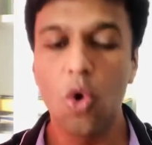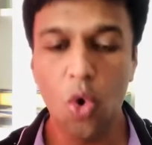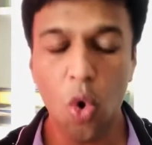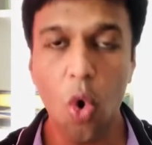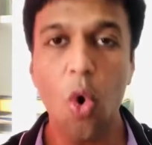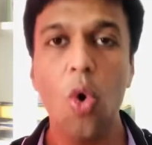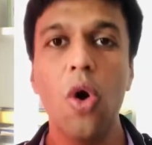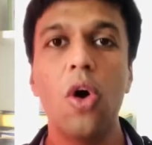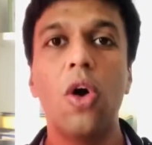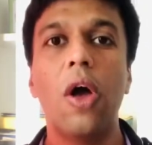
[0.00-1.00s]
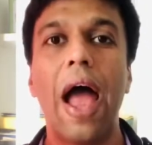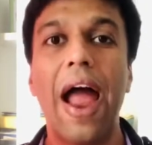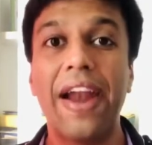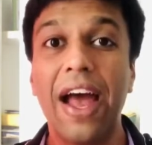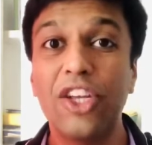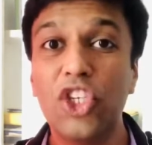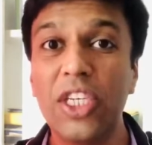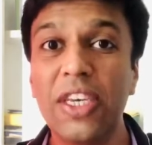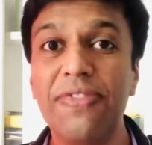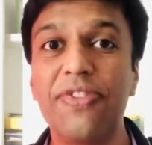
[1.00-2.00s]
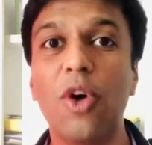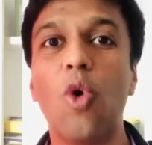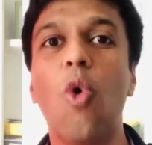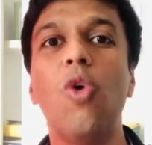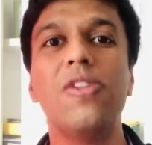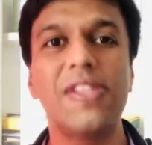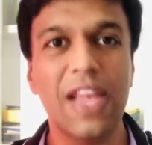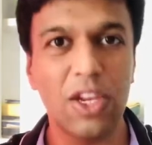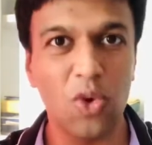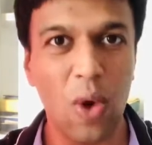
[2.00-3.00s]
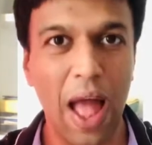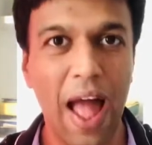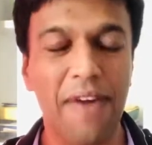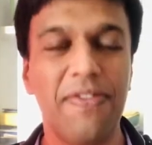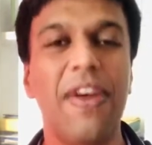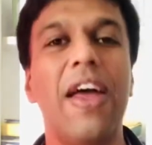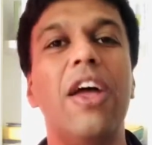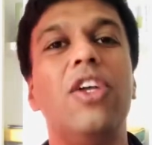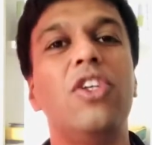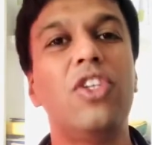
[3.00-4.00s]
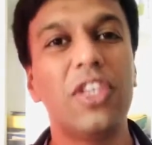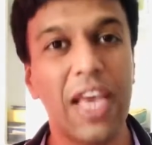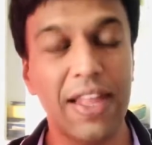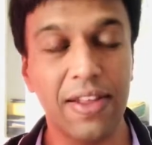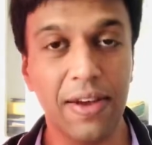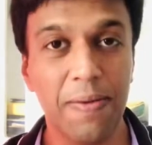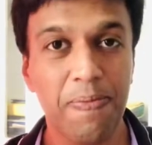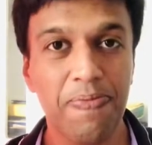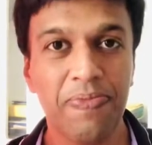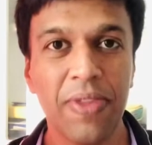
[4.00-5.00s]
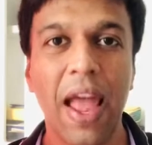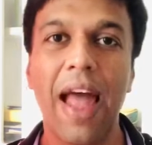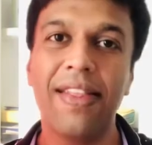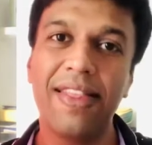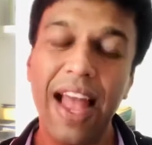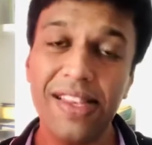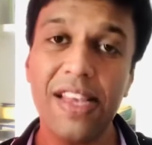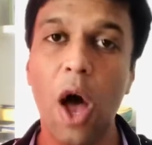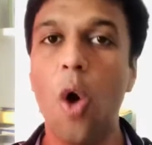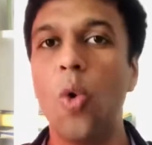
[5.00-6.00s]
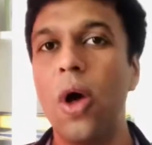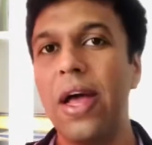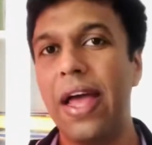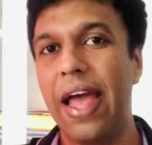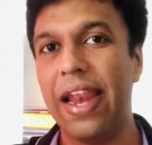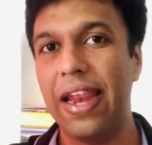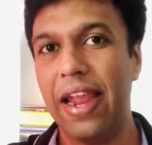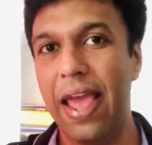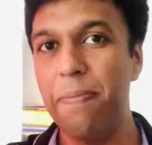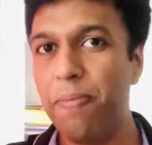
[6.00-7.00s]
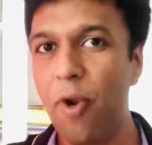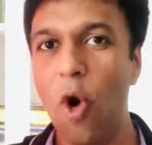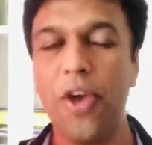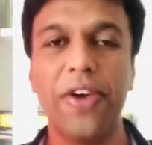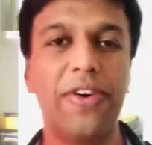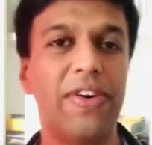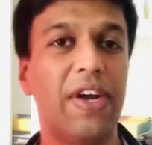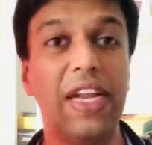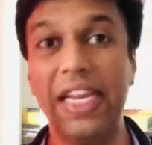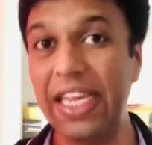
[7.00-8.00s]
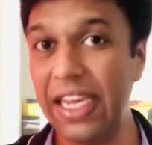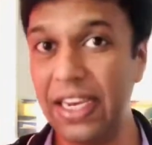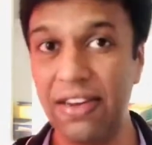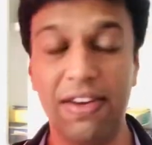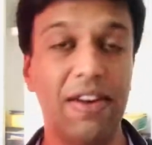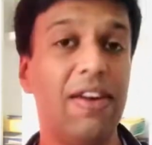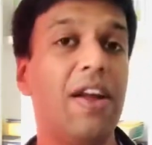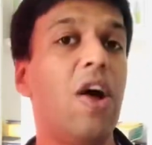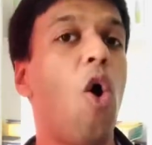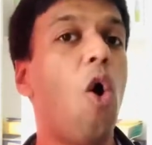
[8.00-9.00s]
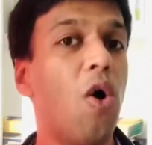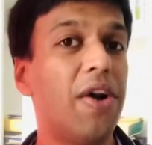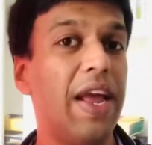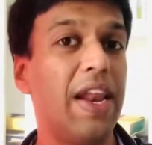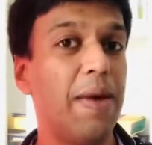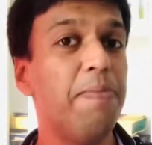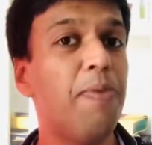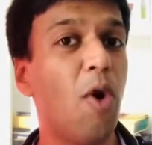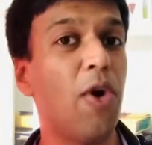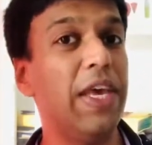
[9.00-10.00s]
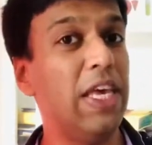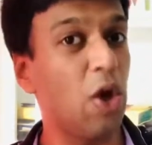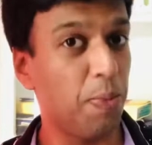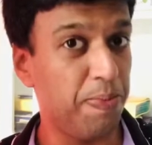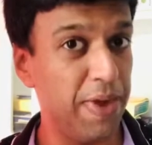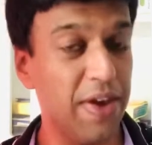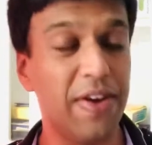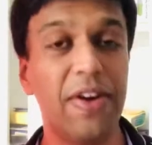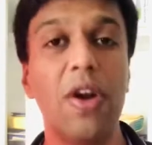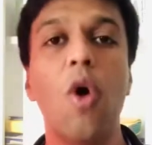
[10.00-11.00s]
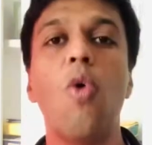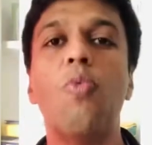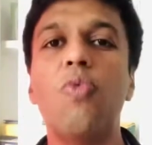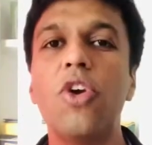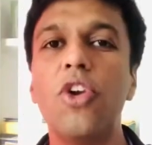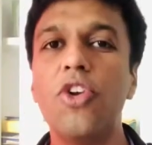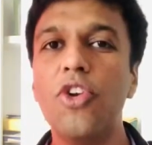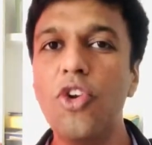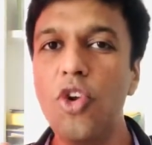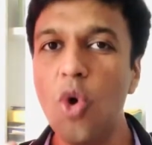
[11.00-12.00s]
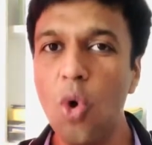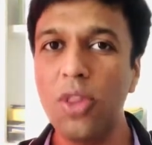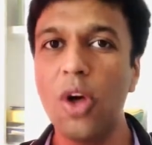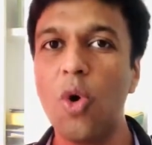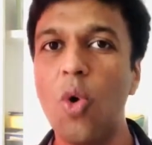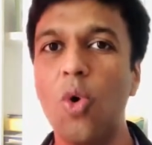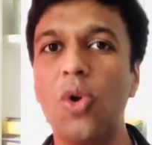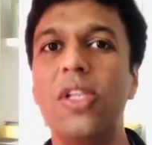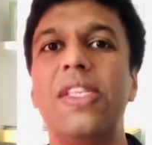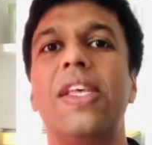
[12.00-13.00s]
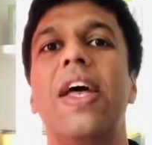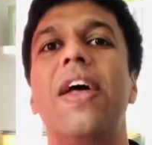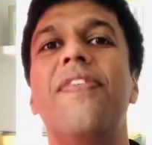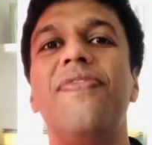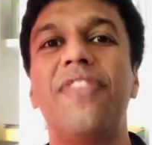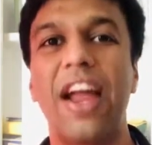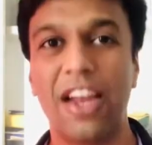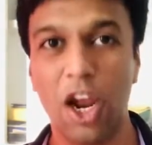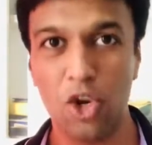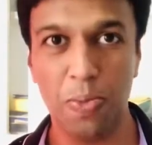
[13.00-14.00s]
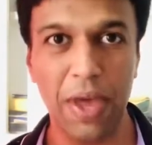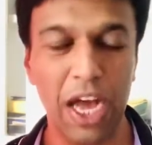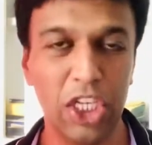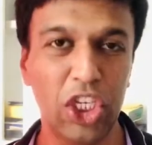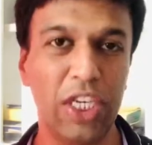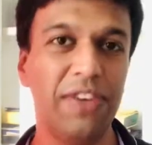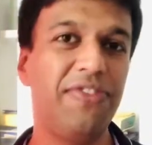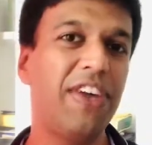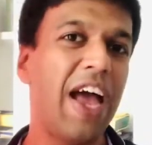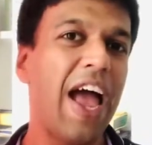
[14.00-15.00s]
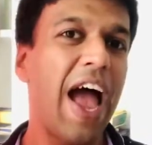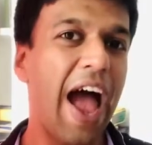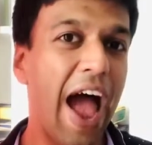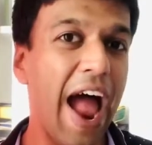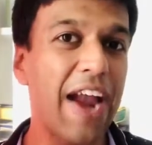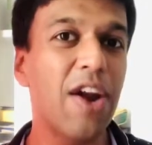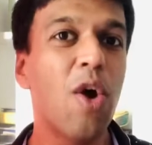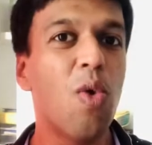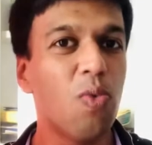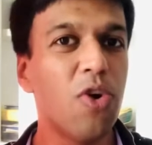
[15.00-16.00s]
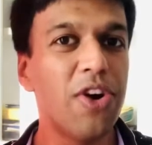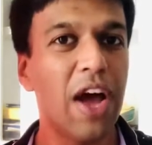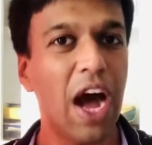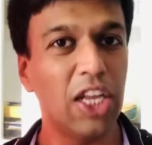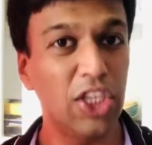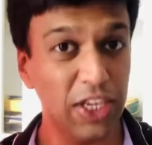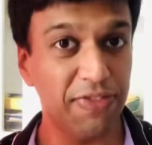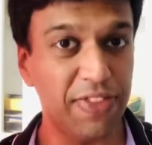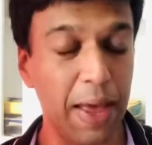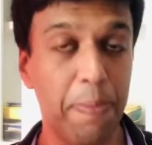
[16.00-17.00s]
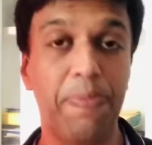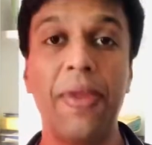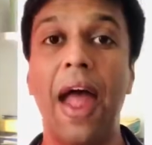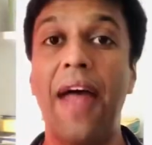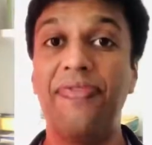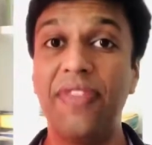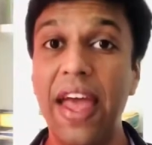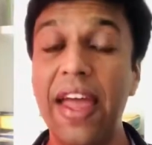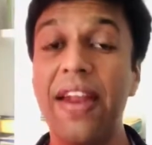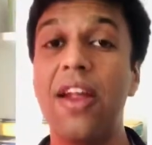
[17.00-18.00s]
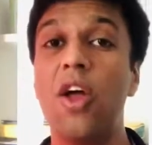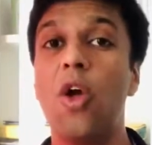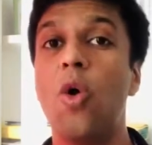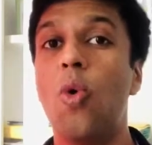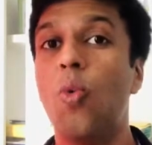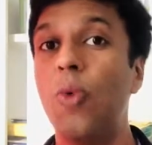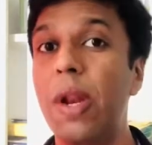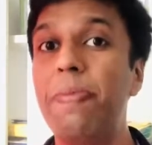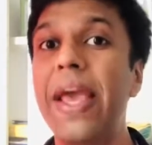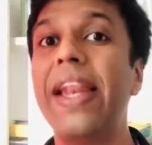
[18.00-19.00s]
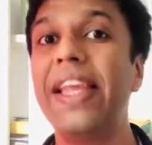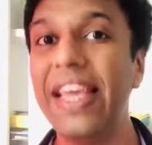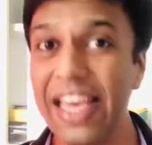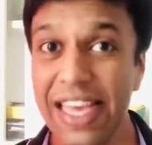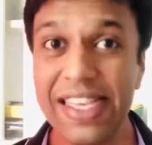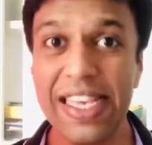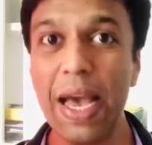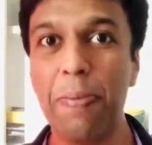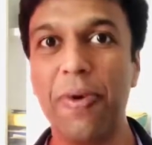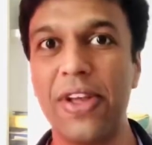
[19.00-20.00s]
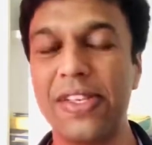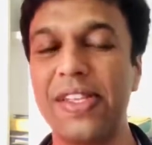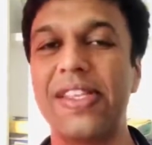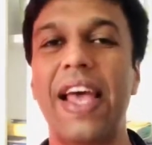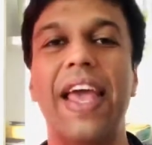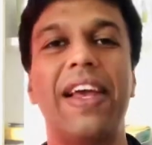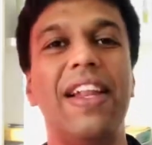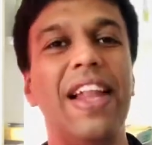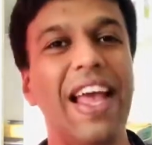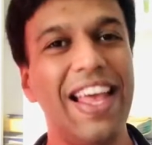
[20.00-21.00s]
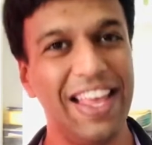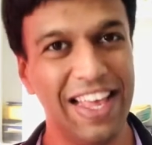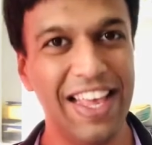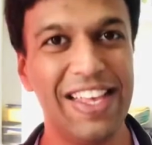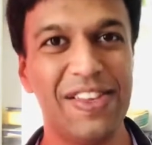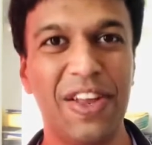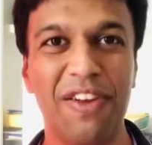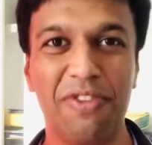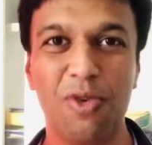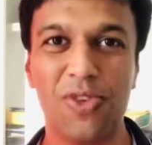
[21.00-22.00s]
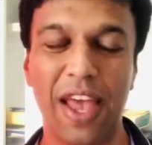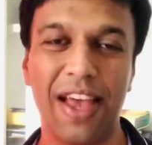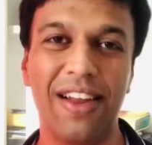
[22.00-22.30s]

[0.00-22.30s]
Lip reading: Go and achieve the goals that you have together. And that's how an employer, a leader, or an employee or peer would know the goals that are to be achieved and would achieve them. And there will be an easy appraisal cycle, easy review cycle.